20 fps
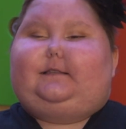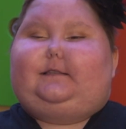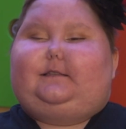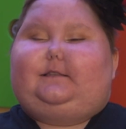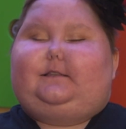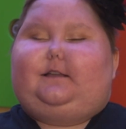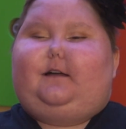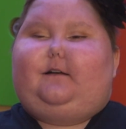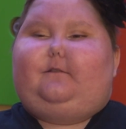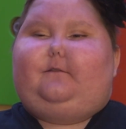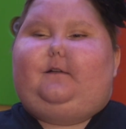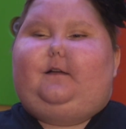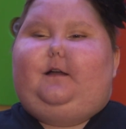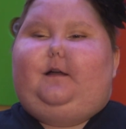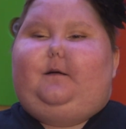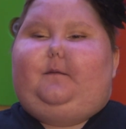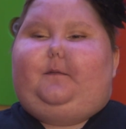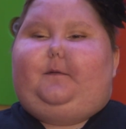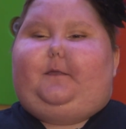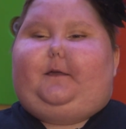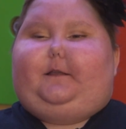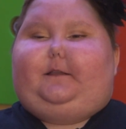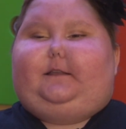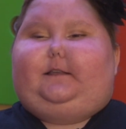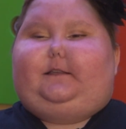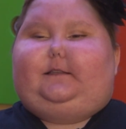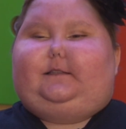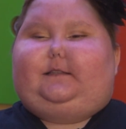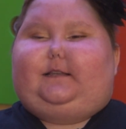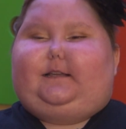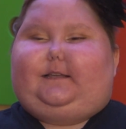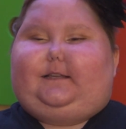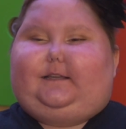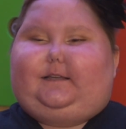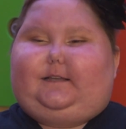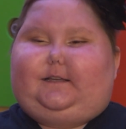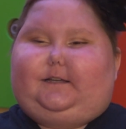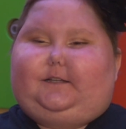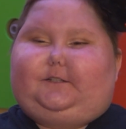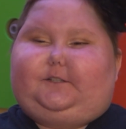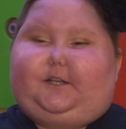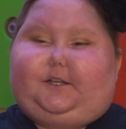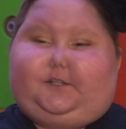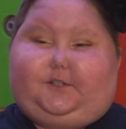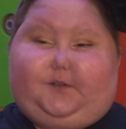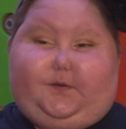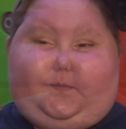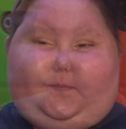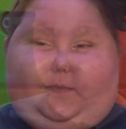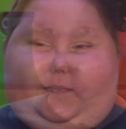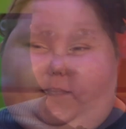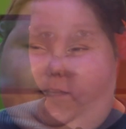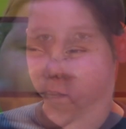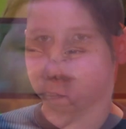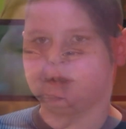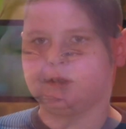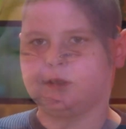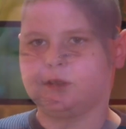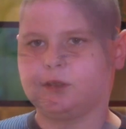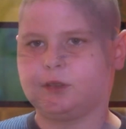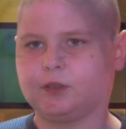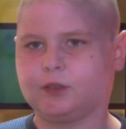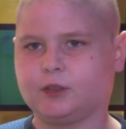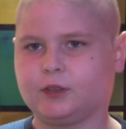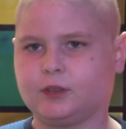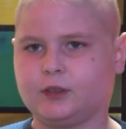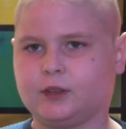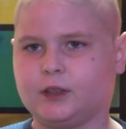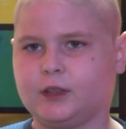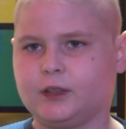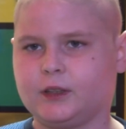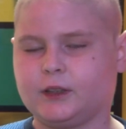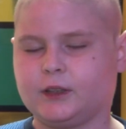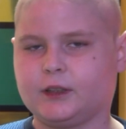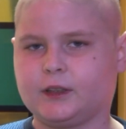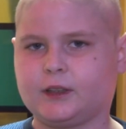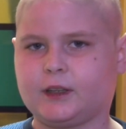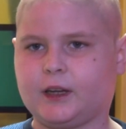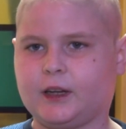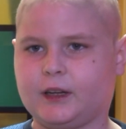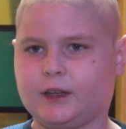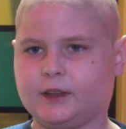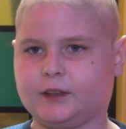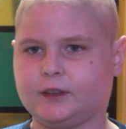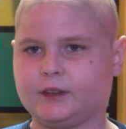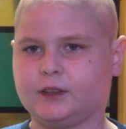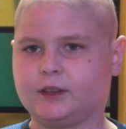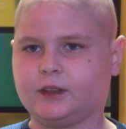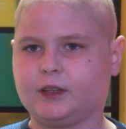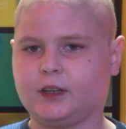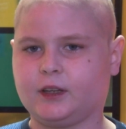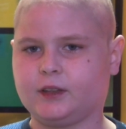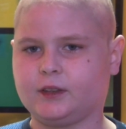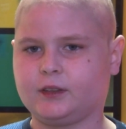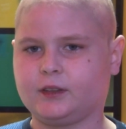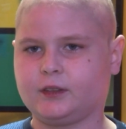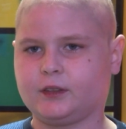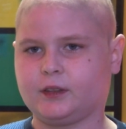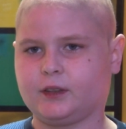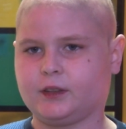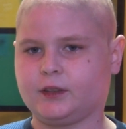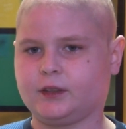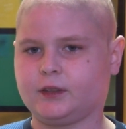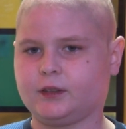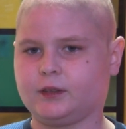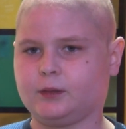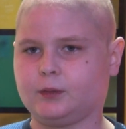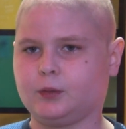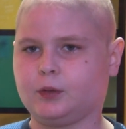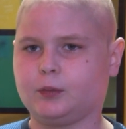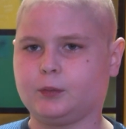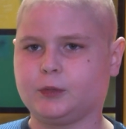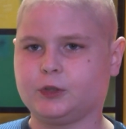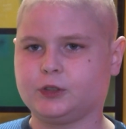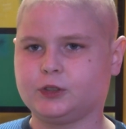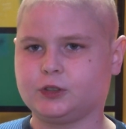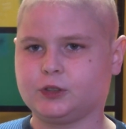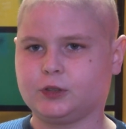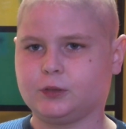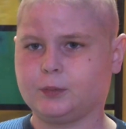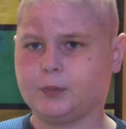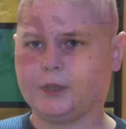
and stuff, but then he's, like, a gentleman. She's kind and nice like a woman should